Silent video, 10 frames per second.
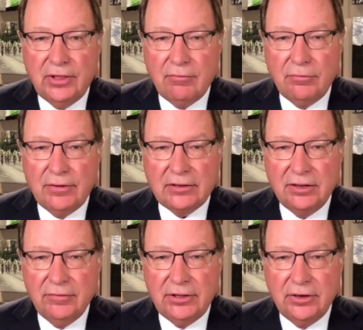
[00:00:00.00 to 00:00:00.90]
level of
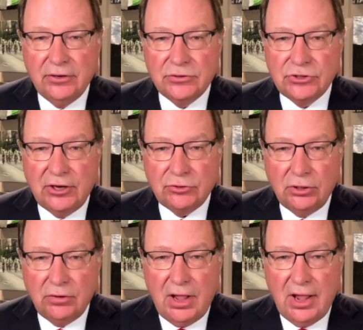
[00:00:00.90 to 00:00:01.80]
activity here in
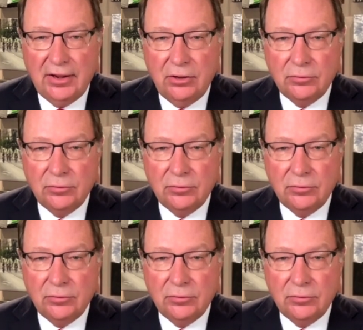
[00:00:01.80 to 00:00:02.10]
Central Ohio.